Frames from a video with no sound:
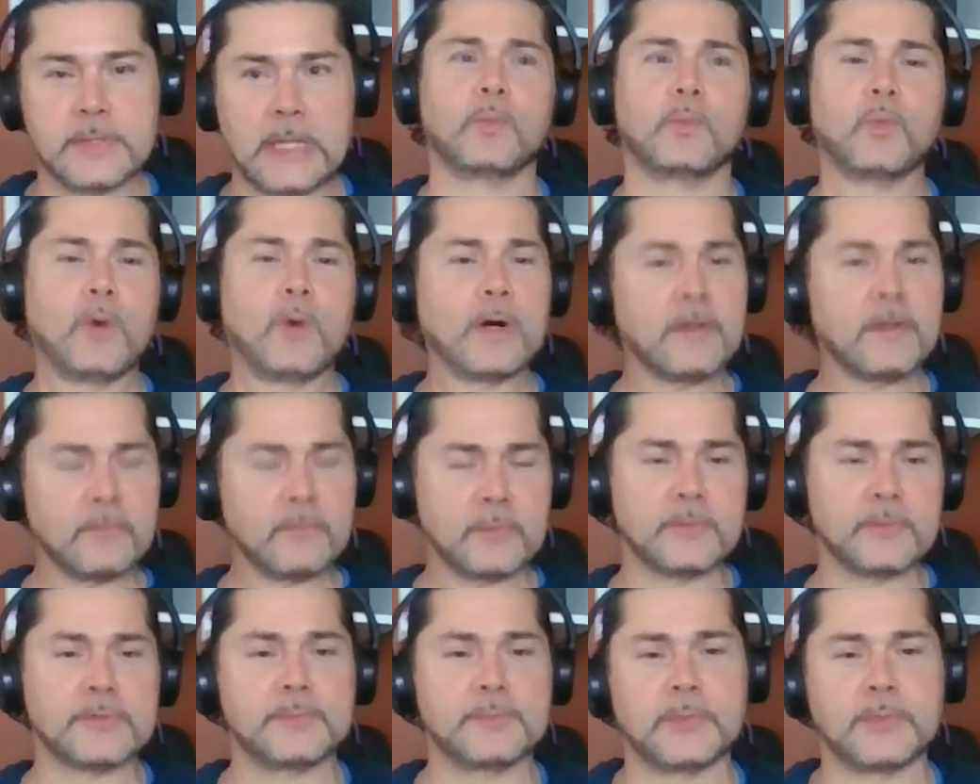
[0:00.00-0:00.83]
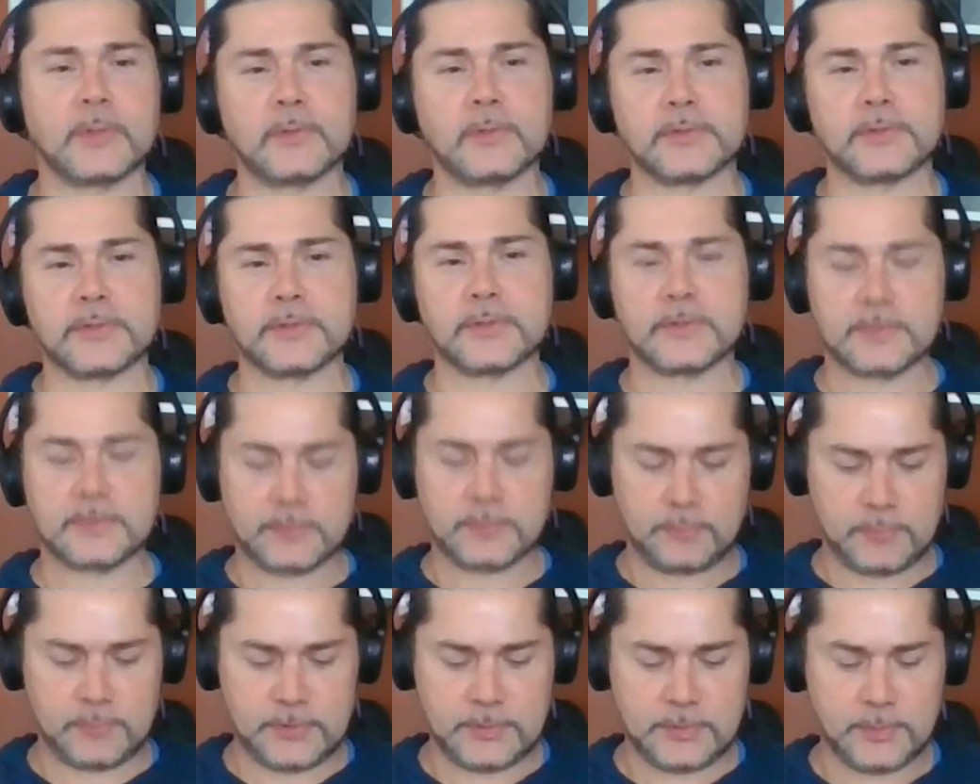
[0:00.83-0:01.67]
One of them was built just
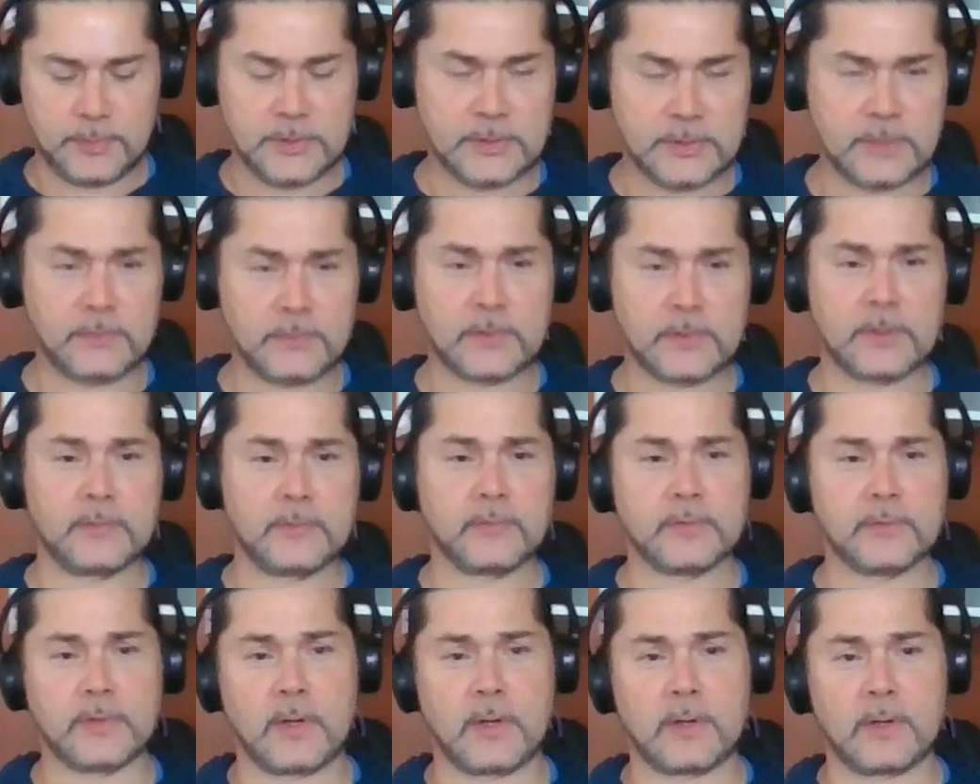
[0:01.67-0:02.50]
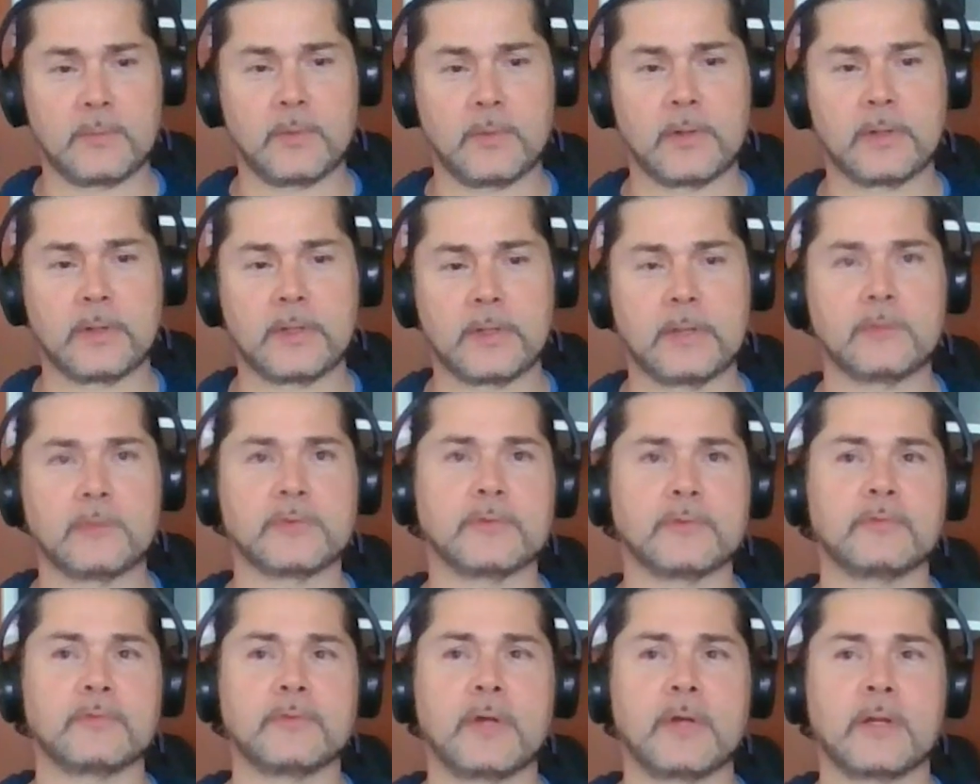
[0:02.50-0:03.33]
specifically for the art market. It was a
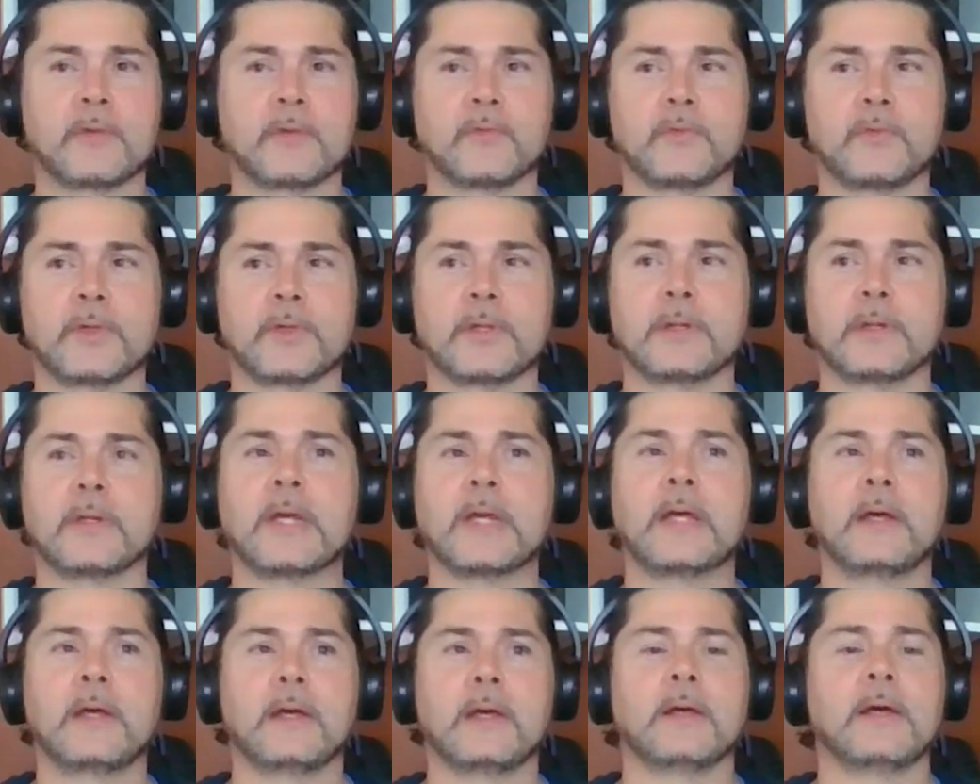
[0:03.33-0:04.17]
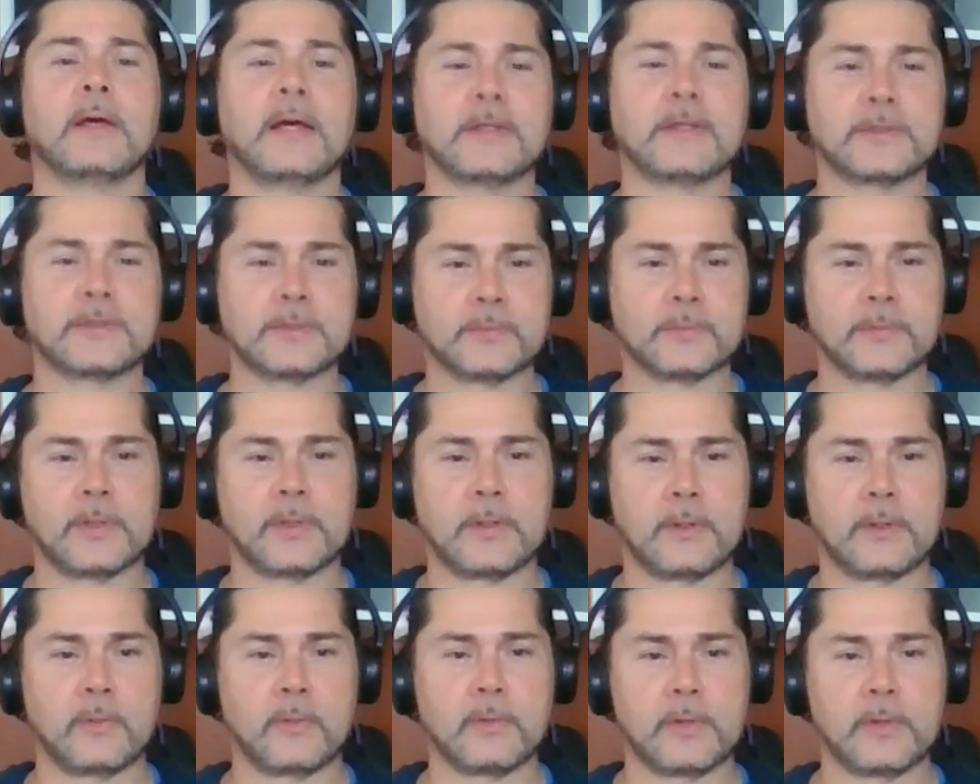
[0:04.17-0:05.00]
Flying V, had some
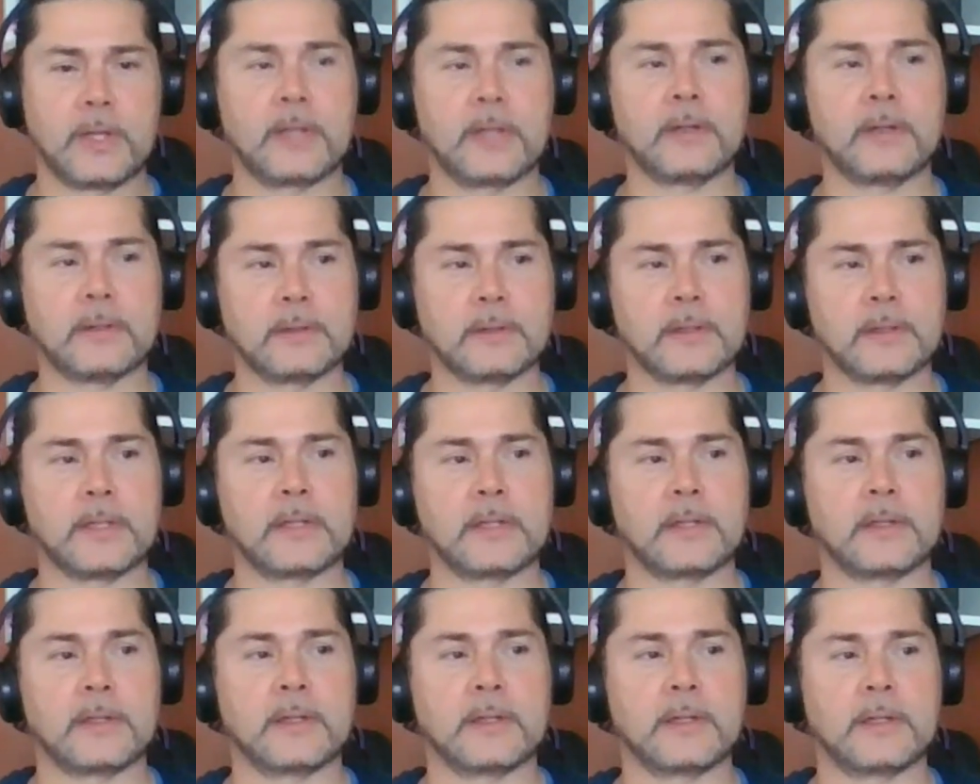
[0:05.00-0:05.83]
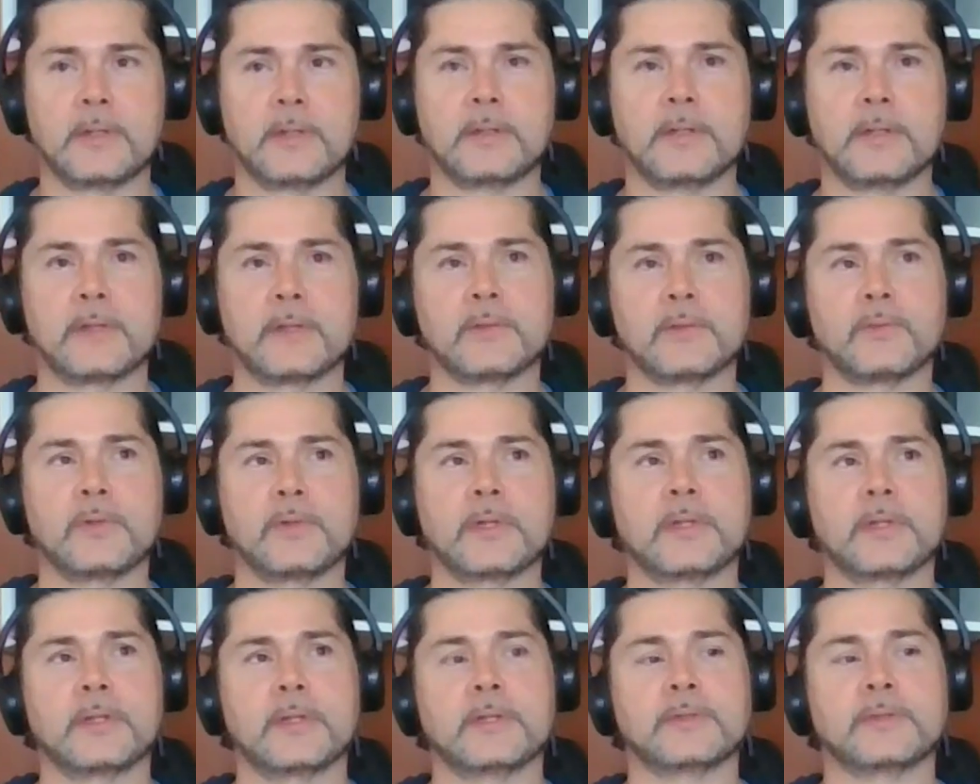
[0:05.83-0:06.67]
ornate inlay in it. Another
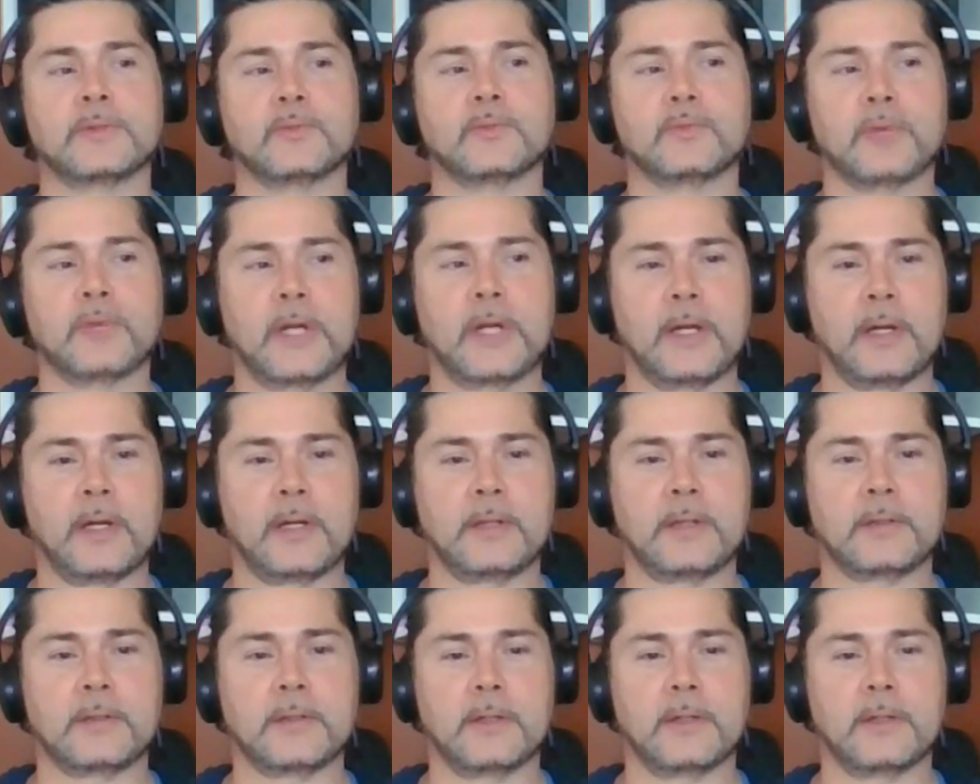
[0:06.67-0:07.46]
one is a red